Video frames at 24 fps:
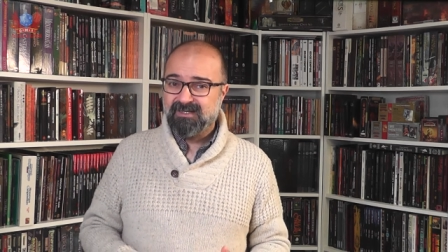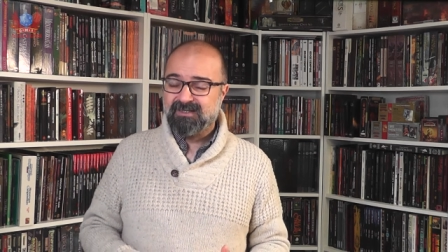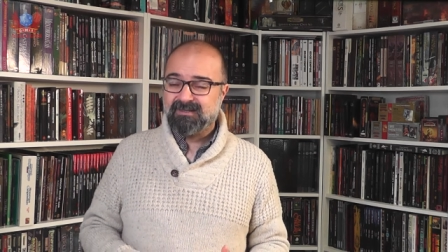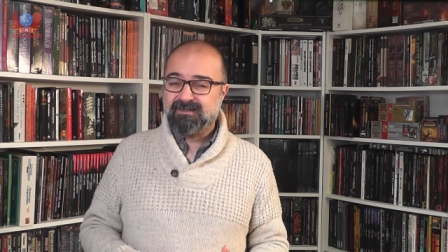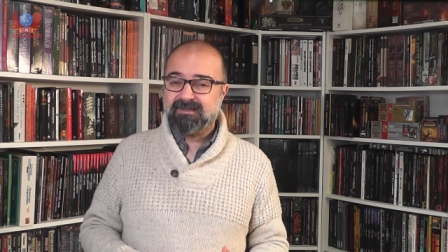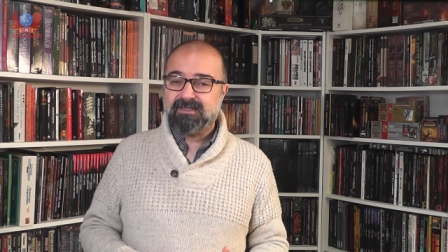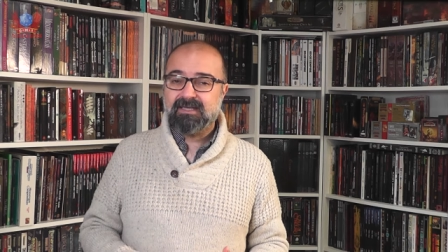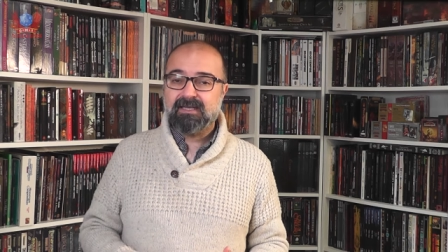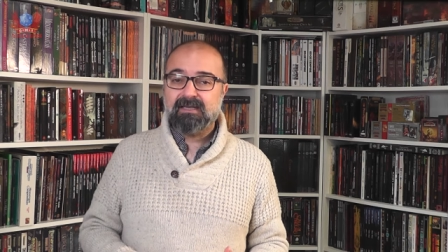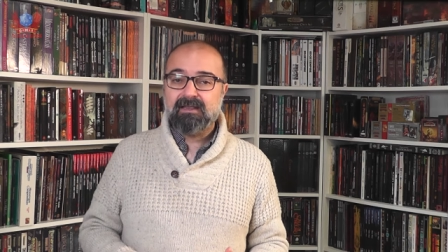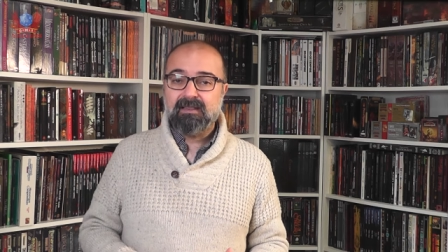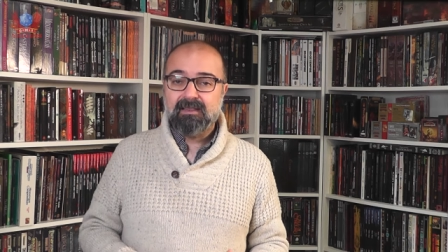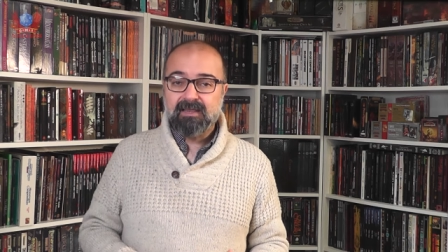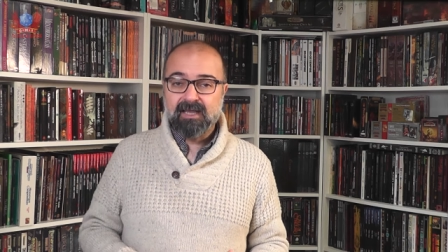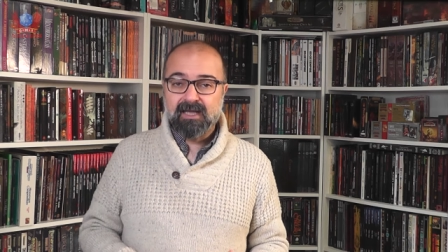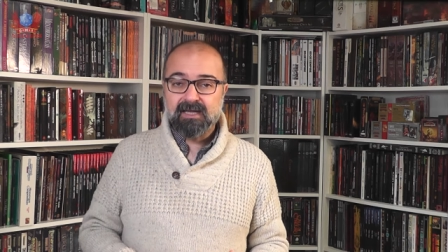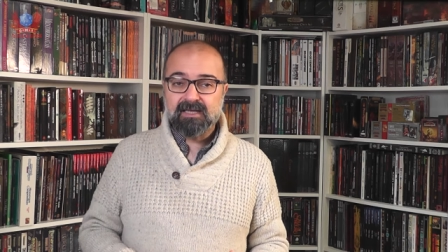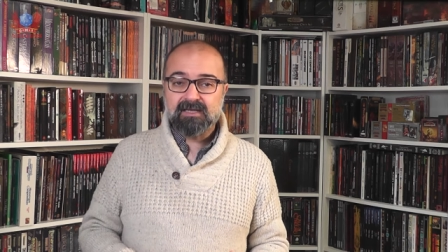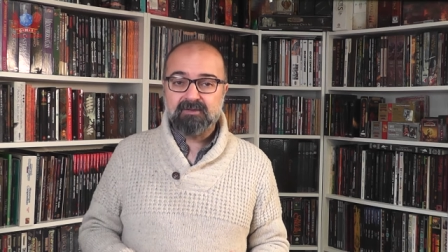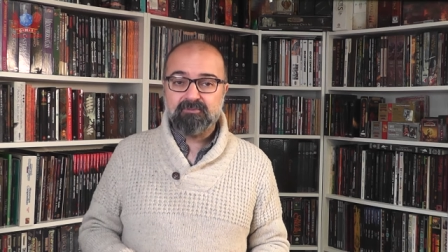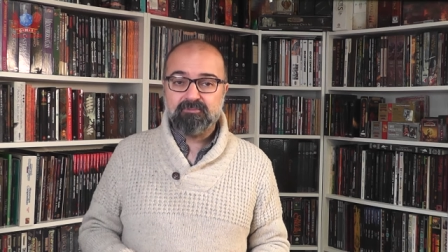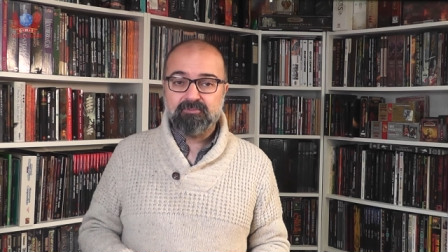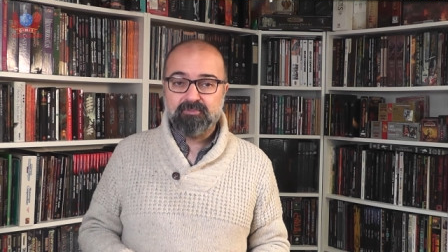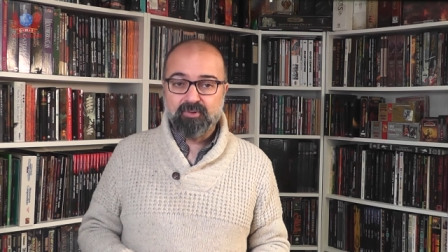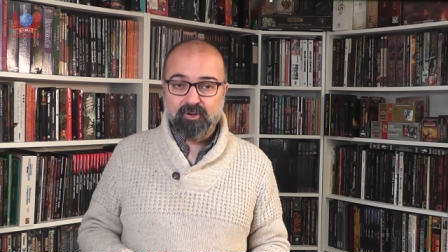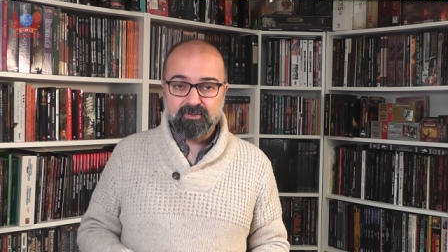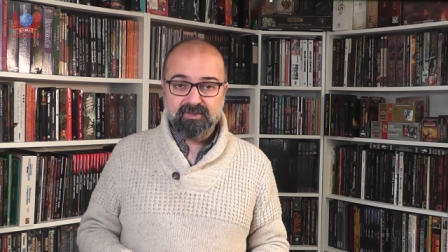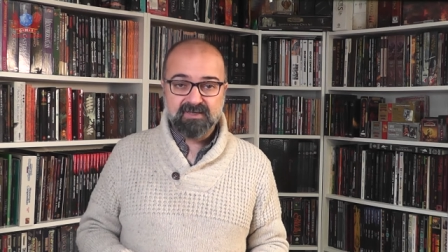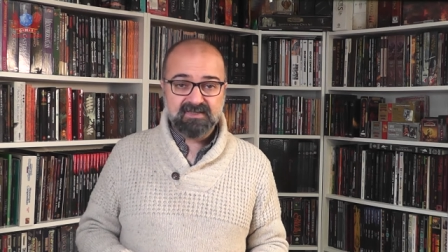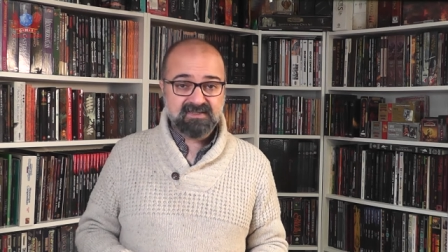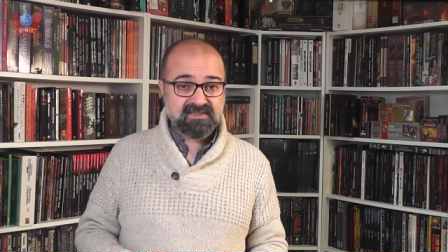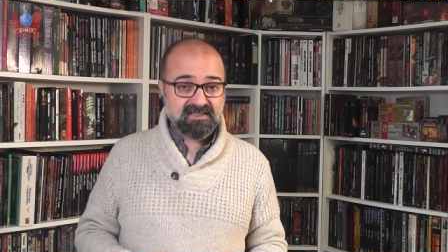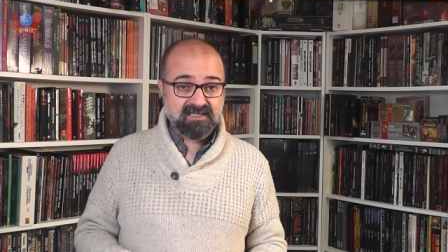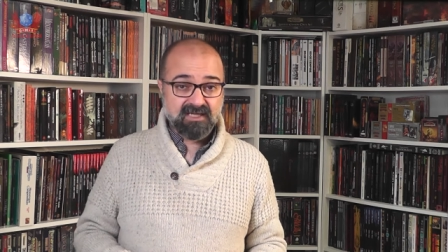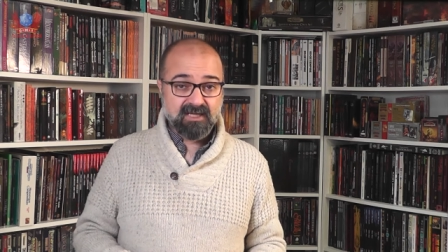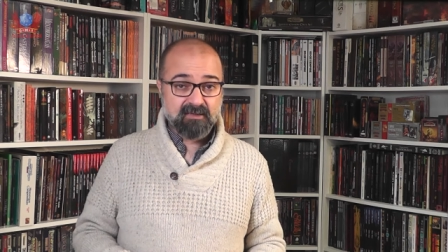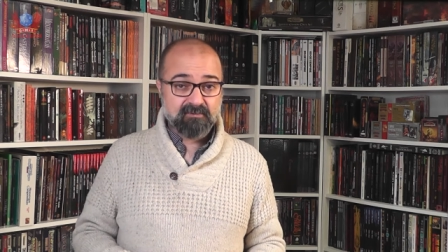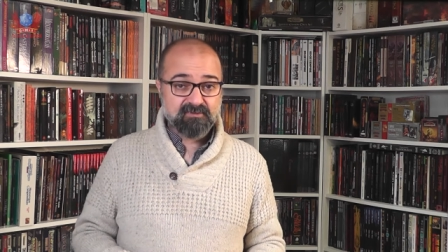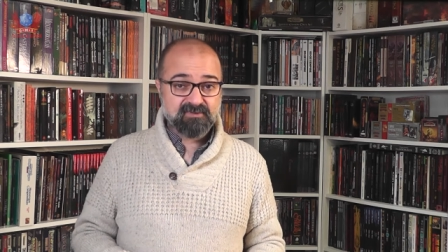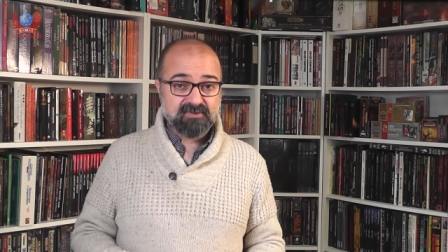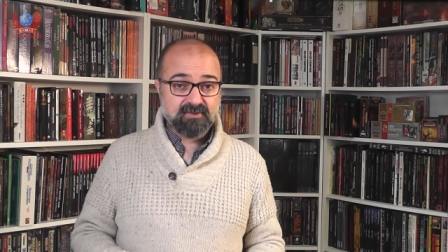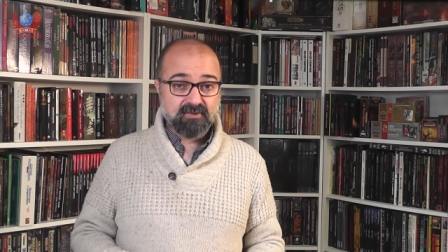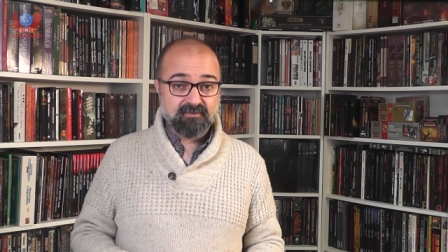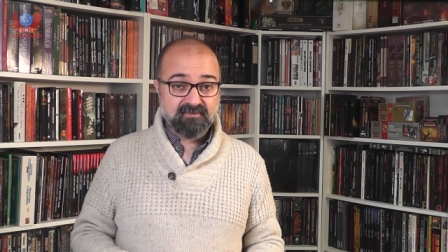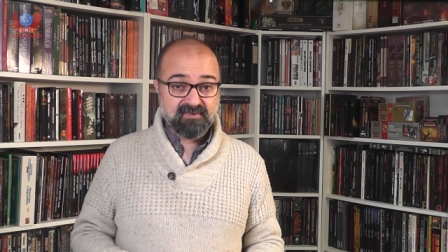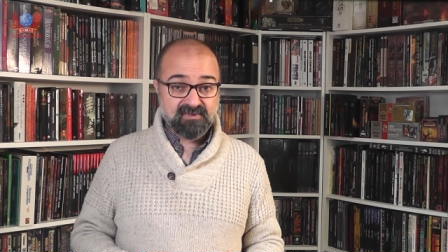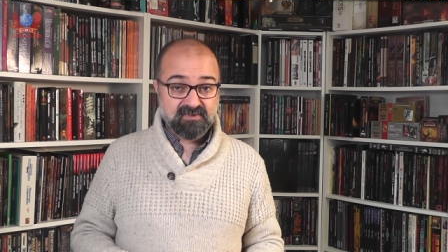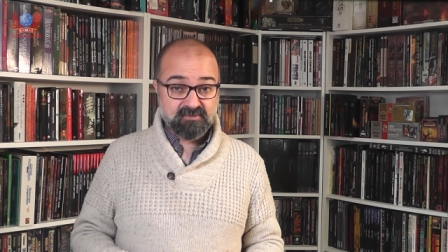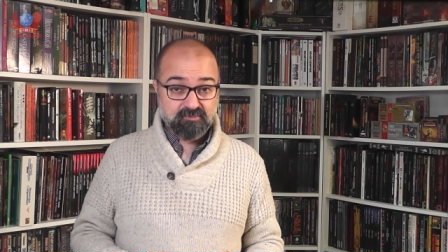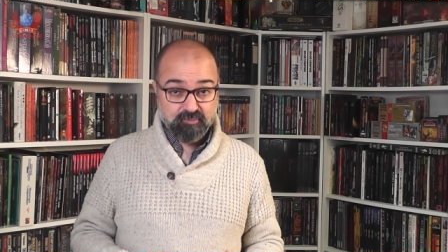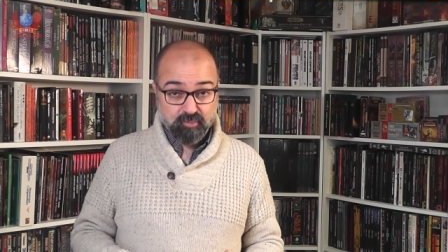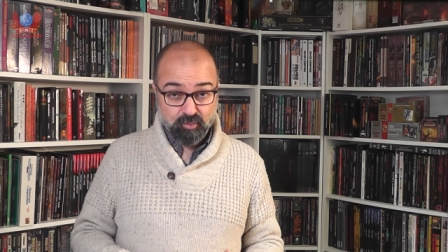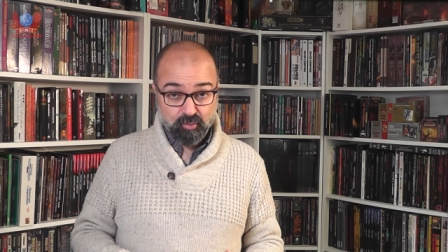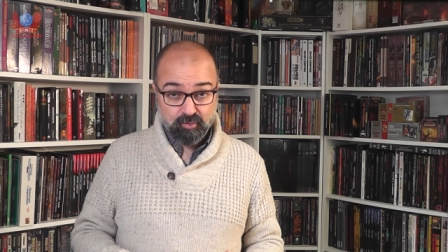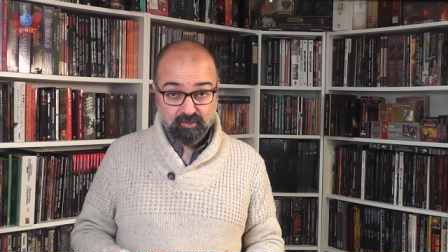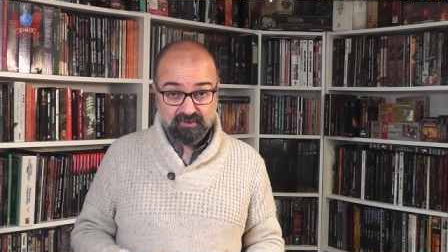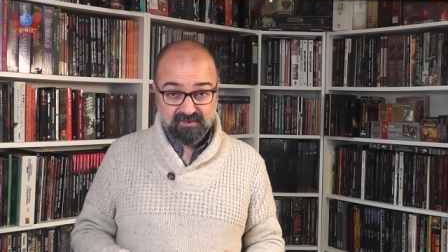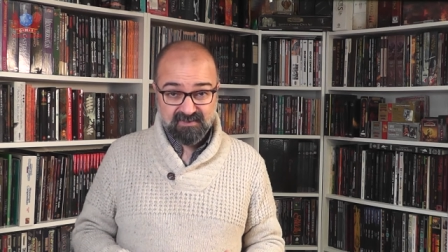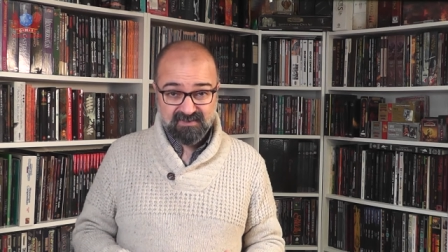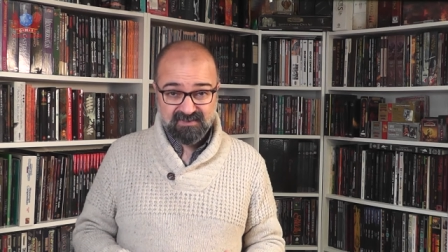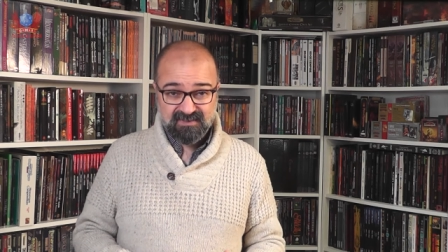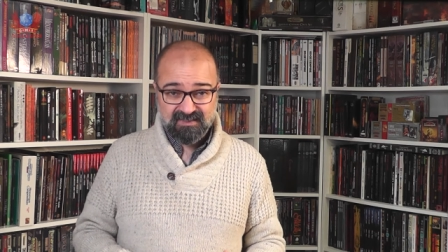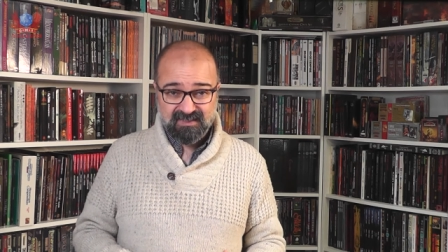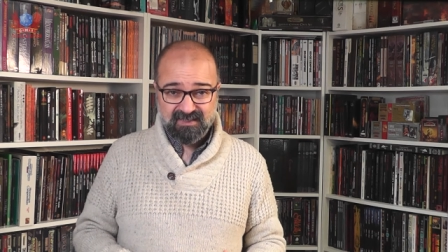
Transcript: they lack bonus types of sports,